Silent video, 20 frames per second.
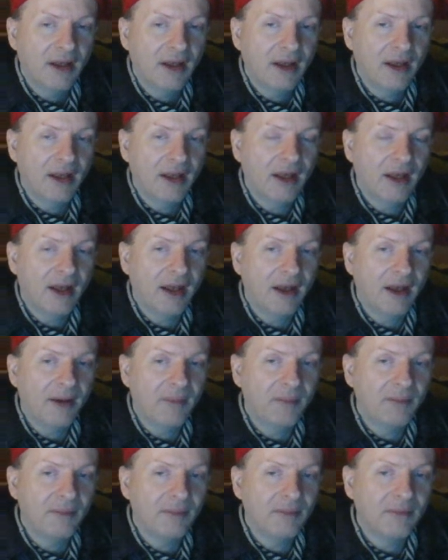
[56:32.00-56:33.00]

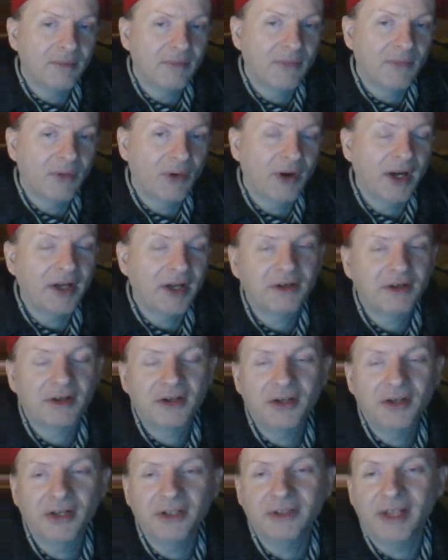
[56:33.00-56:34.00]
Or I
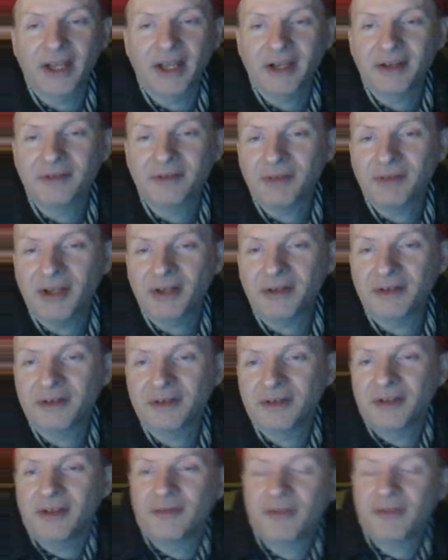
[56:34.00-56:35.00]
could like
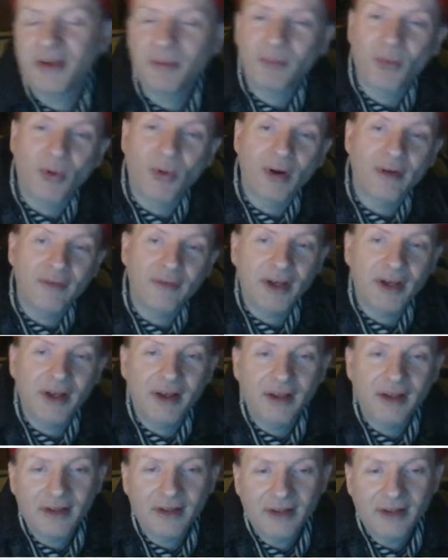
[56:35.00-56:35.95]
give him more of a